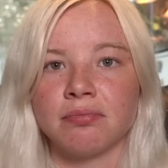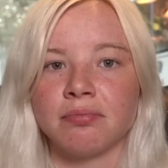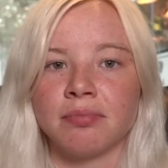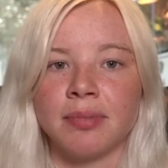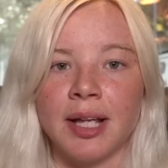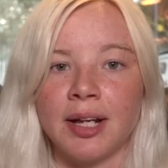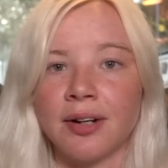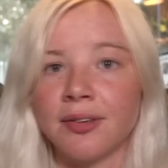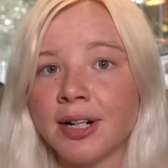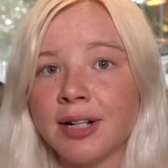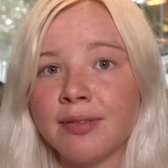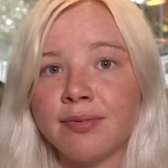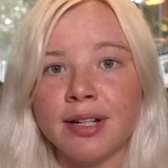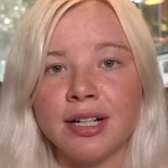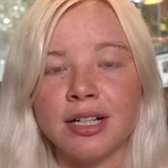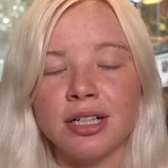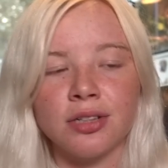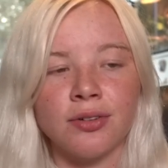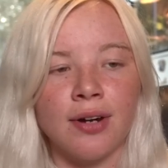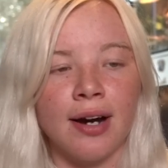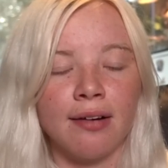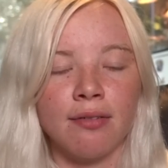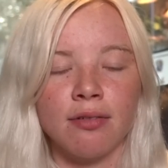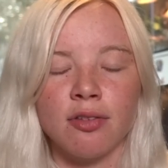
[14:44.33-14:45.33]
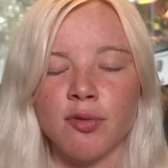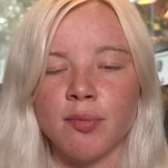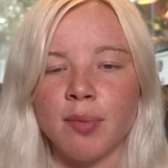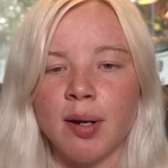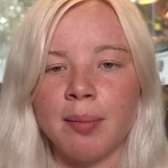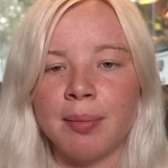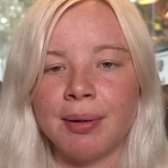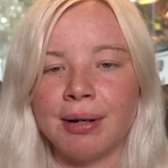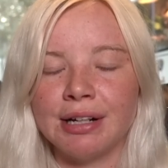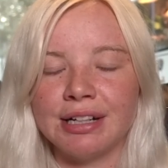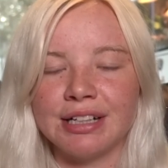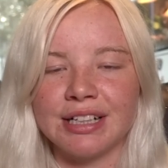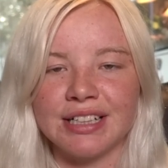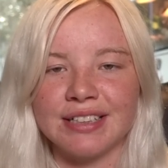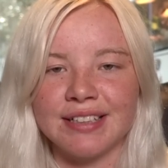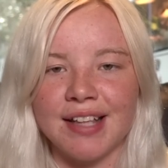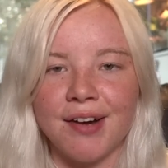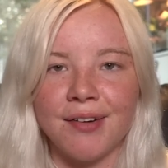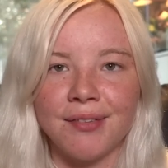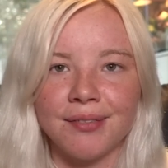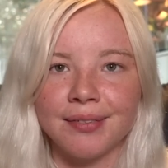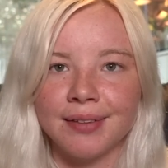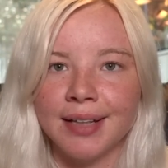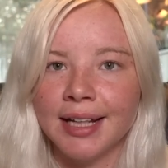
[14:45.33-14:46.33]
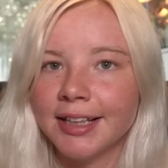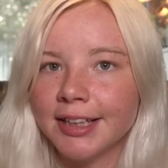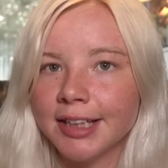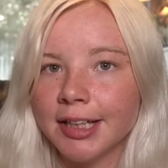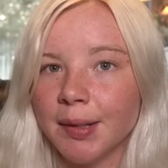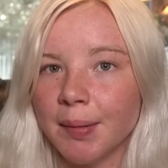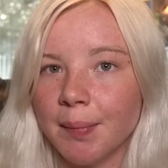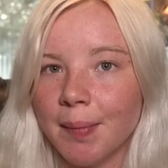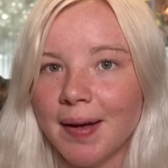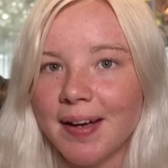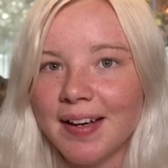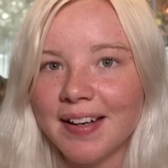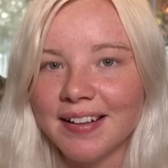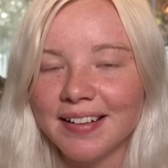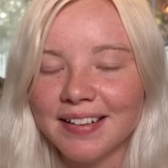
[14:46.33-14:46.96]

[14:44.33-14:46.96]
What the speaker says: They don't even interact with my birds because I don't let them.